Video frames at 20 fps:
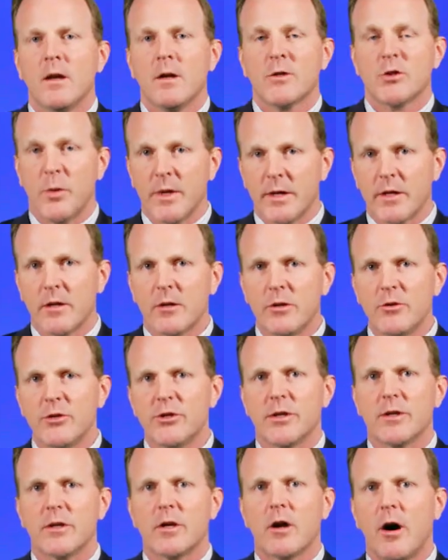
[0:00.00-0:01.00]
So, in
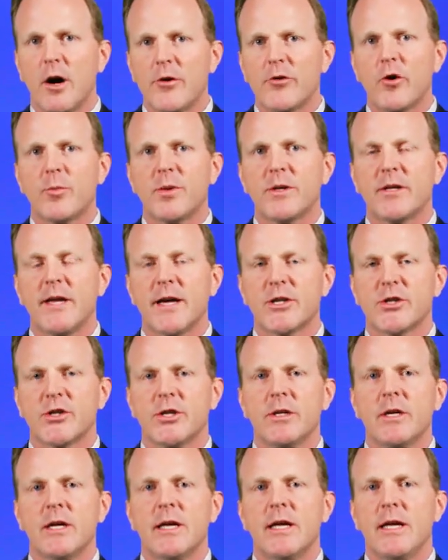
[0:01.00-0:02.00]
conclusion,
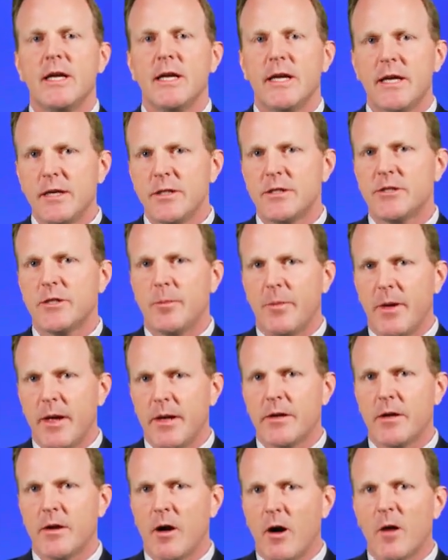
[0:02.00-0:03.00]
chondroprotection is
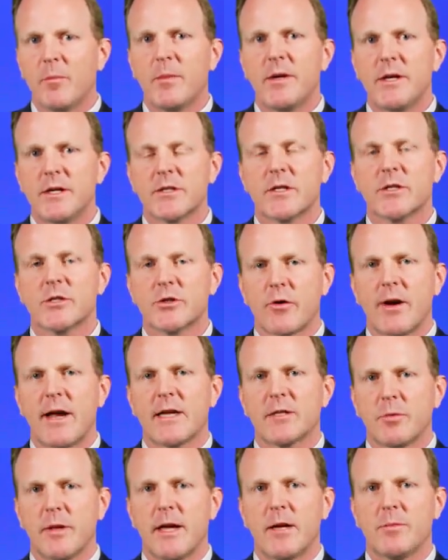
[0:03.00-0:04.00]
dependent on meniscus
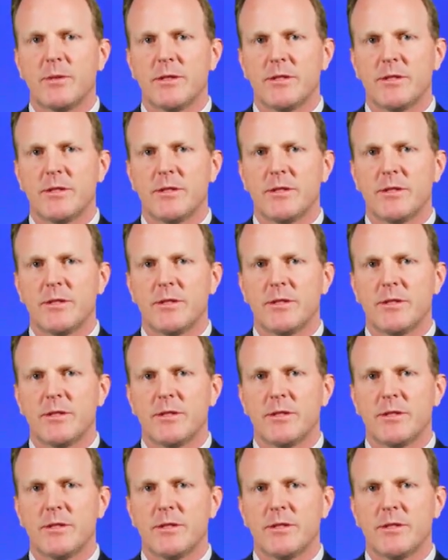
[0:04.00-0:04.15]
transplant